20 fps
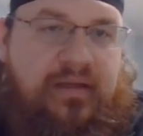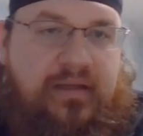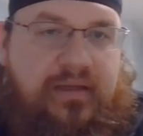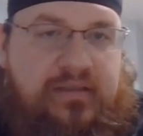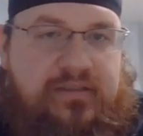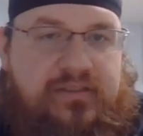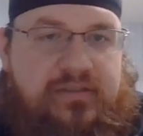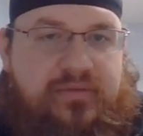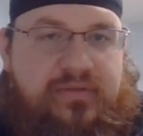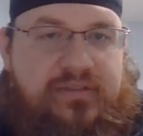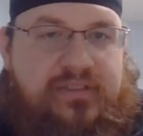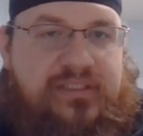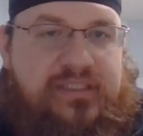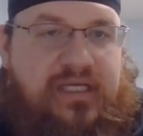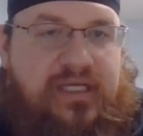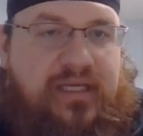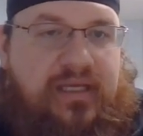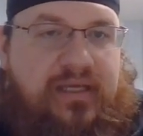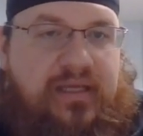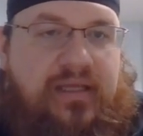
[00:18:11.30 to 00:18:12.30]
So we'll
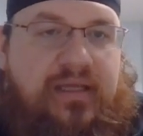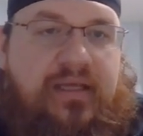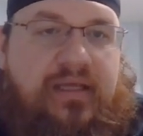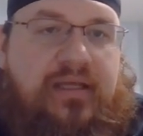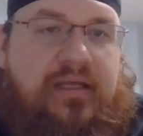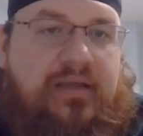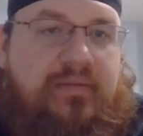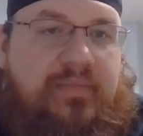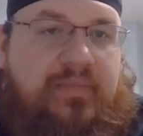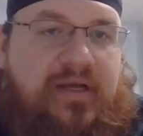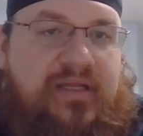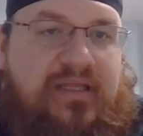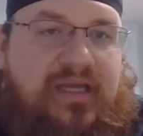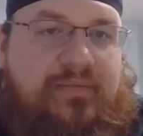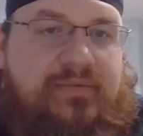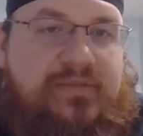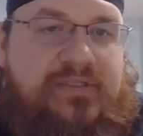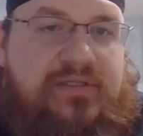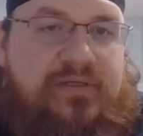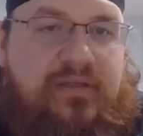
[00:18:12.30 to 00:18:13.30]
see. My time
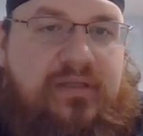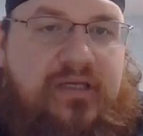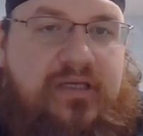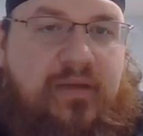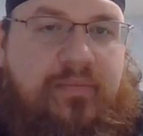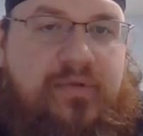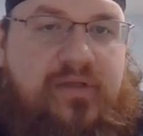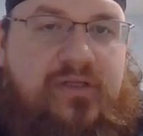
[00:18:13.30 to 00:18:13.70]
is certainly coming